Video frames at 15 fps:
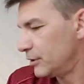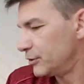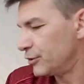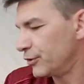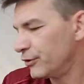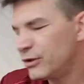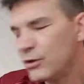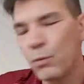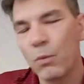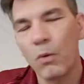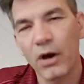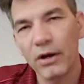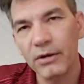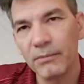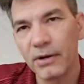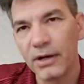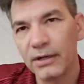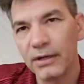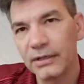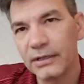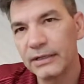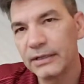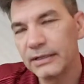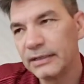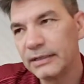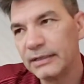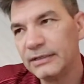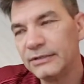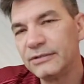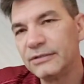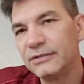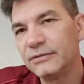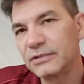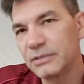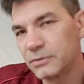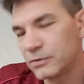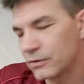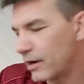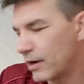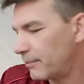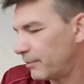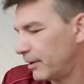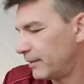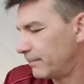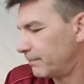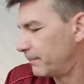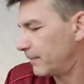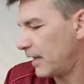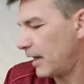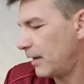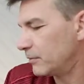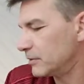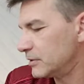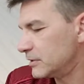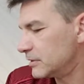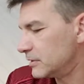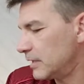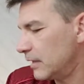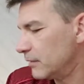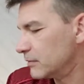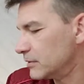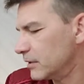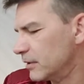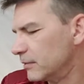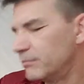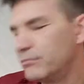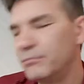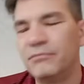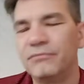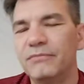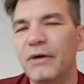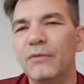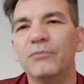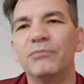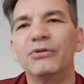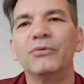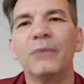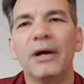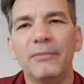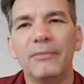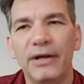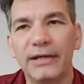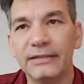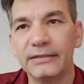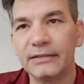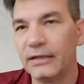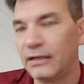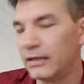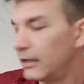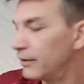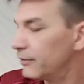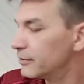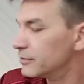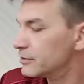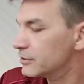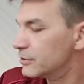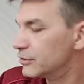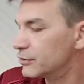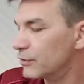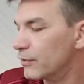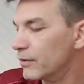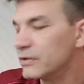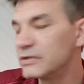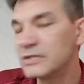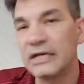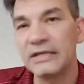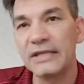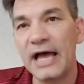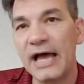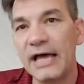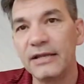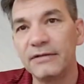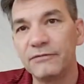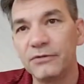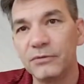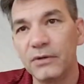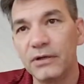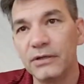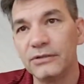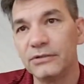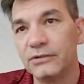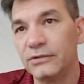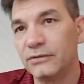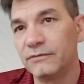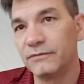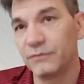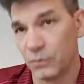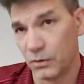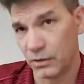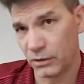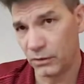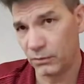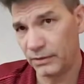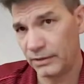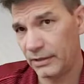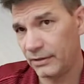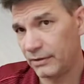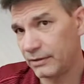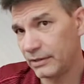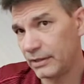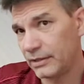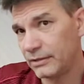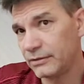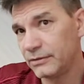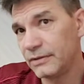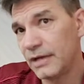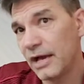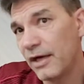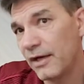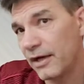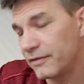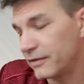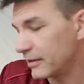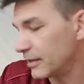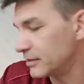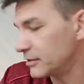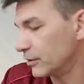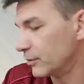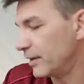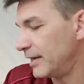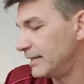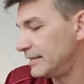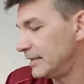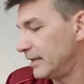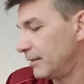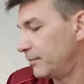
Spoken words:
Turn your watermark into a subscribe button. That one blew my mind. There's tutorials on that. If you want to go in there and do that, I think that's a great tip.